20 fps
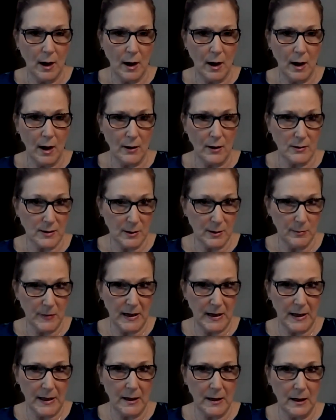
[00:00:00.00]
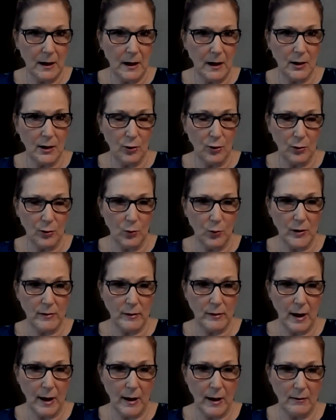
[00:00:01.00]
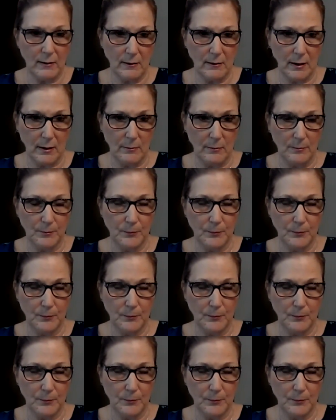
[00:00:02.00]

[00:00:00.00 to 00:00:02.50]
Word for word: uh, to me here in Wisconsin.